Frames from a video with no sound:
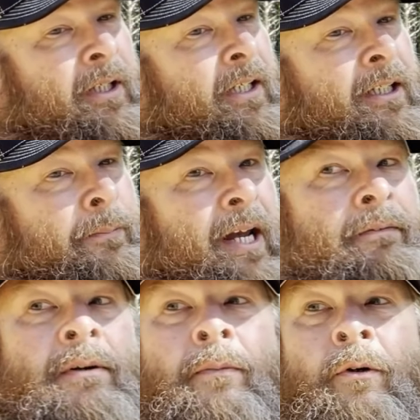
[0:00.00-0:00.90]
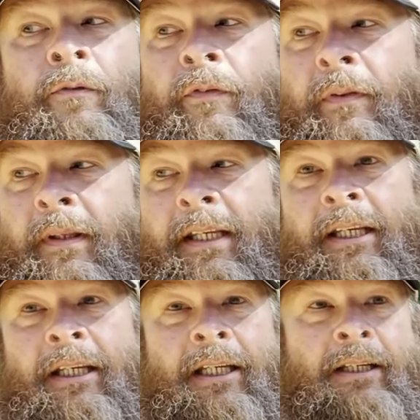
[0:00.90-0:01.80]
going to end up having to move
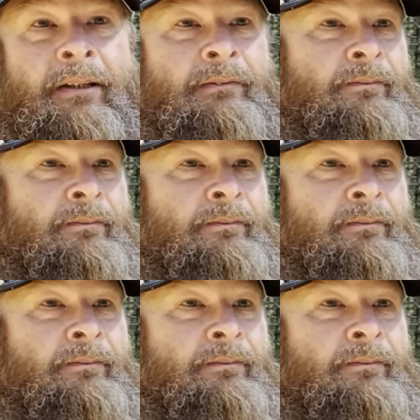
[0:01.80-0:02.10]
the